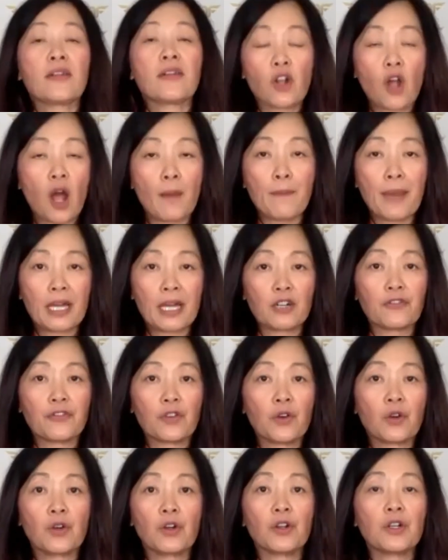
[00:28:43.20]
got better
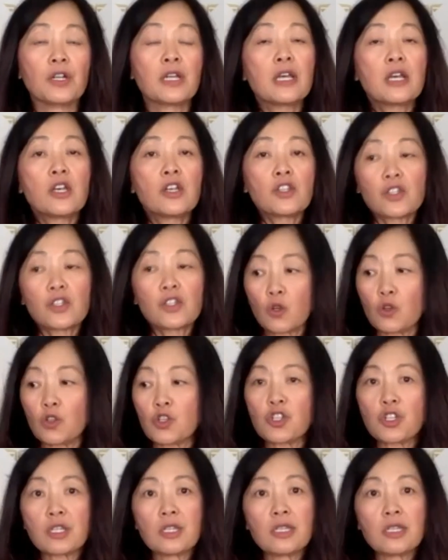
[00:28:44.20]
for her. So
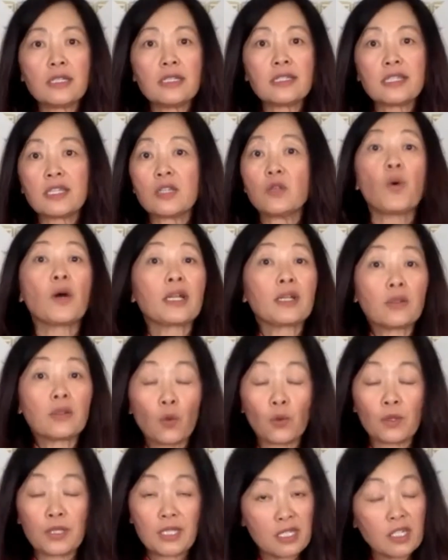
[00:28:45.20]
she didn't want to
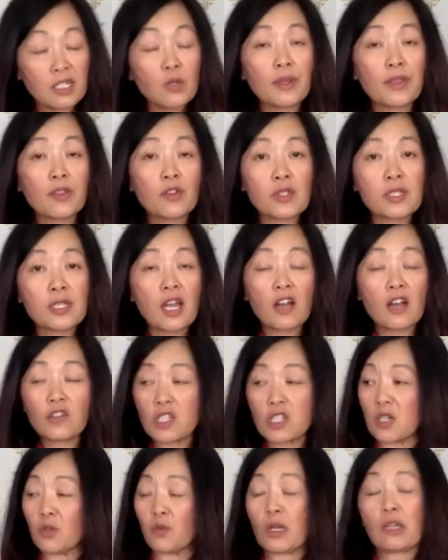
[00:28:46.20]
deal with herself.
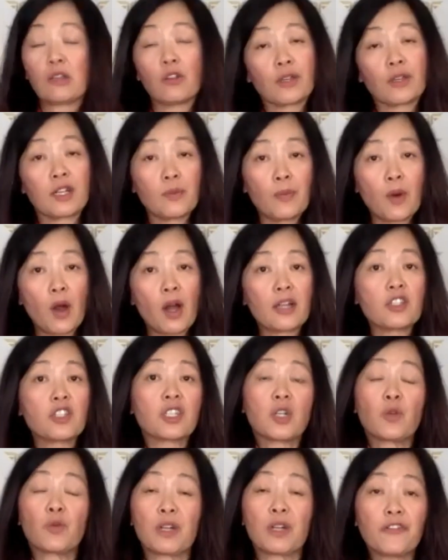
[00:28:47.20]
She didn't want to look at her body. She
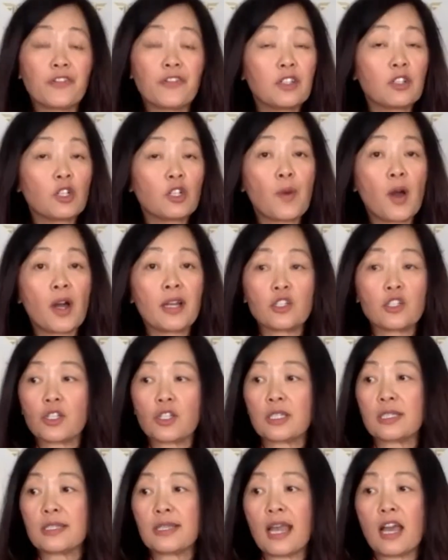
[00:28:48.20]
didn't want to feel her body.
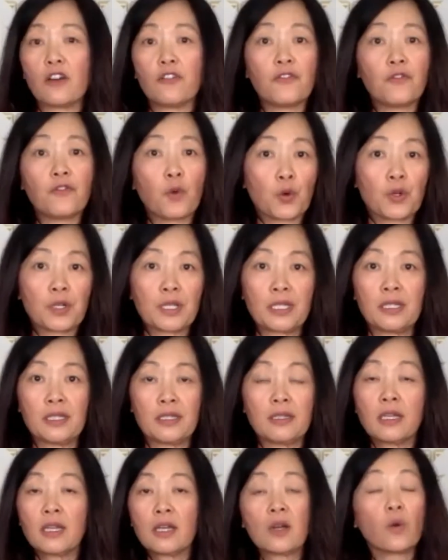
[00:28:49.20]
She's now
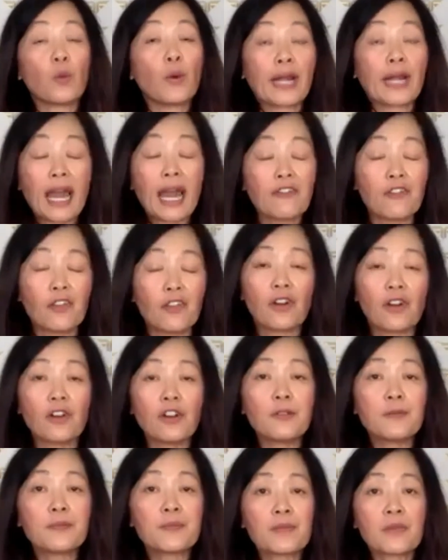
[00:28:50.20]
40,
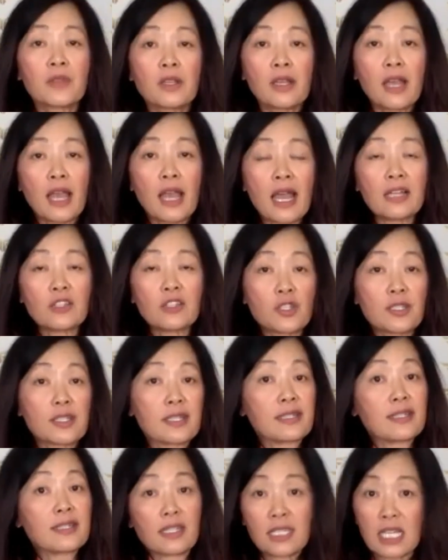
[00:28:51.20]
whatever. And she's a
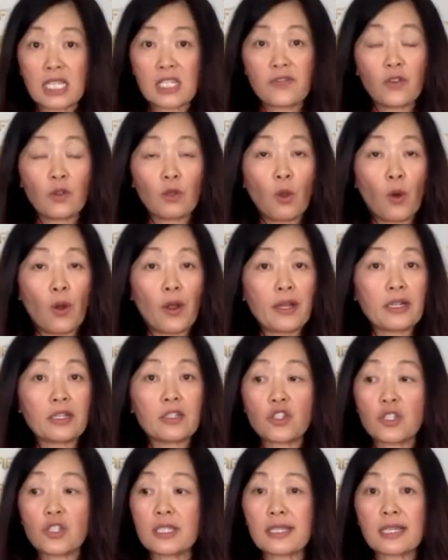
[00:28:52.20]
successful lawyer.
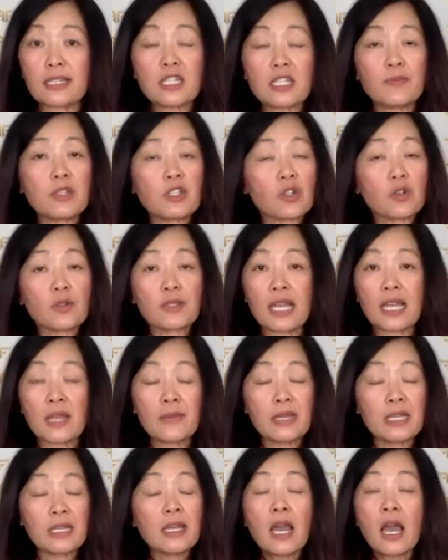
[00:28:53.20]
And she said to me, she goes,
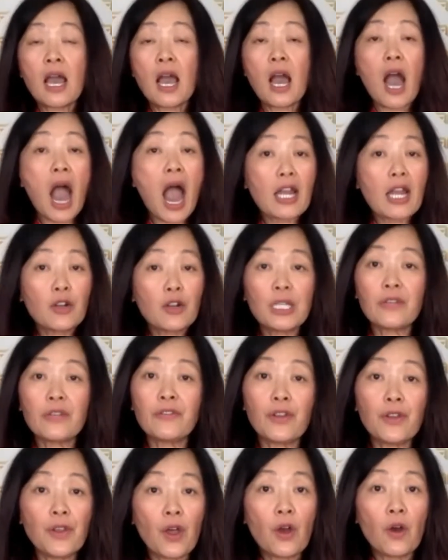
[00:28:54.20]
Amy, I don't
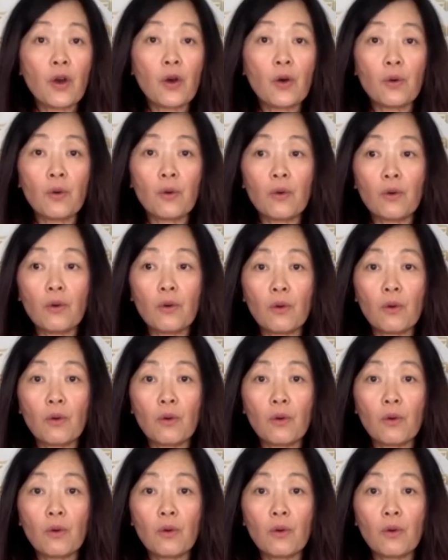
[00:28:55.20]
even know